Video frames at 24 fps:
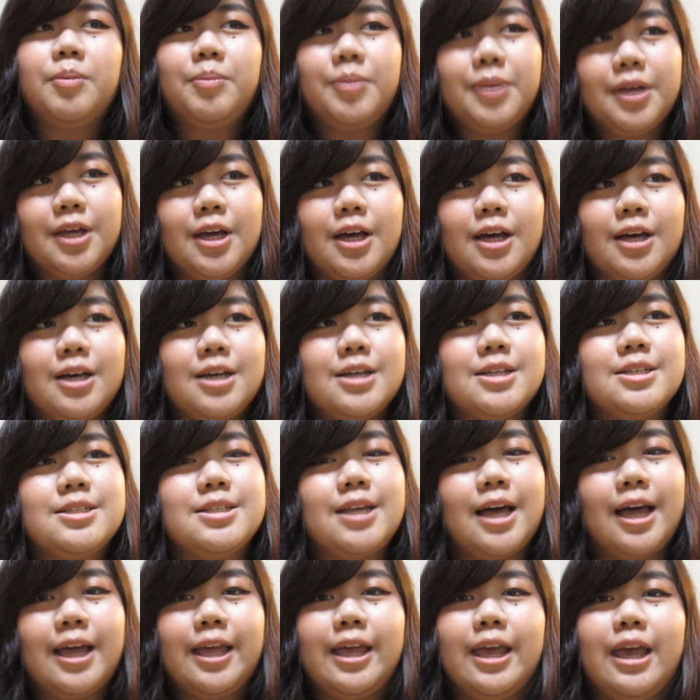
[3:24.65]
because
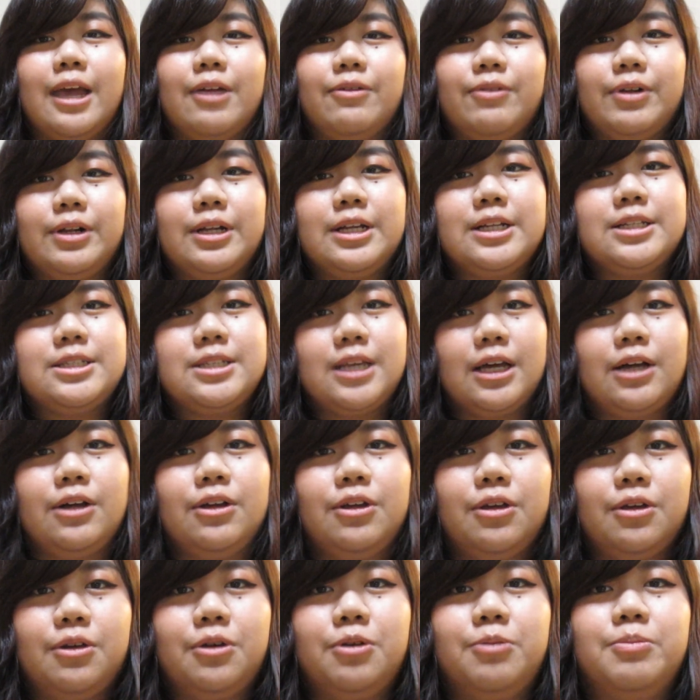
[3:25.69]
I can't really tell
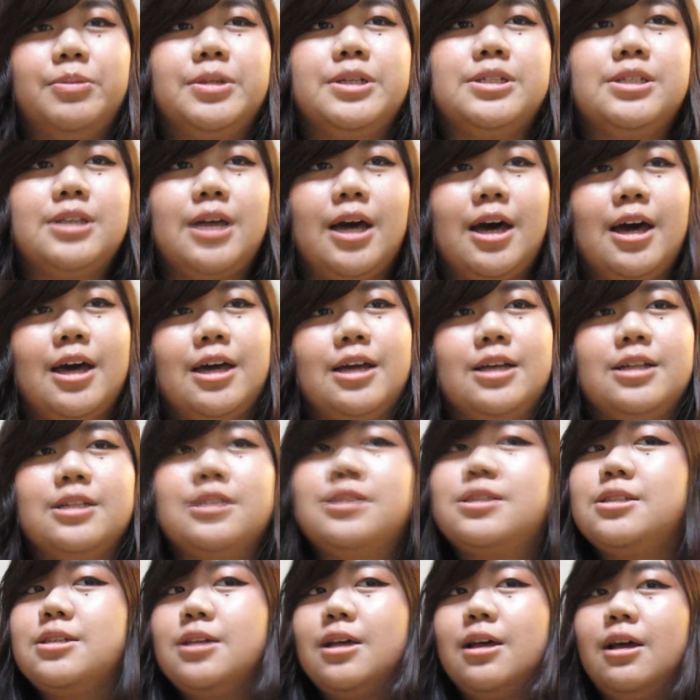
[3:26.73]
you
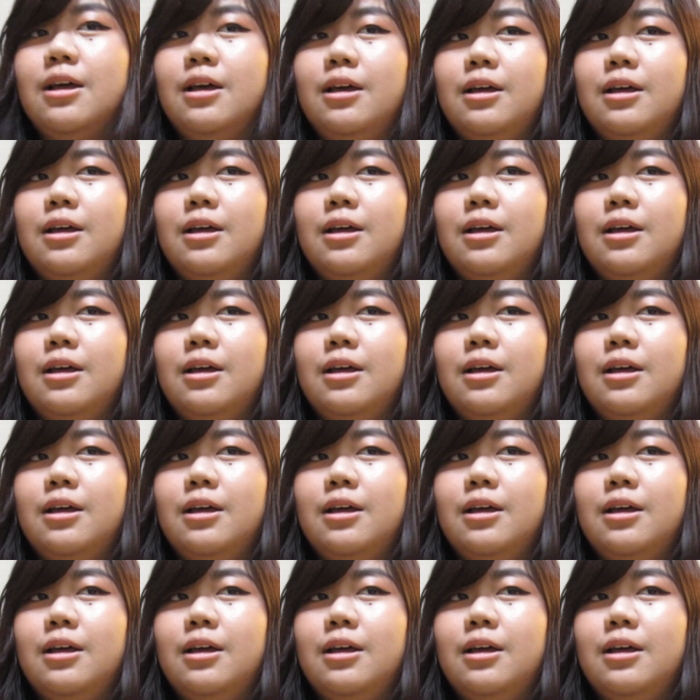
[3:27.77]
besides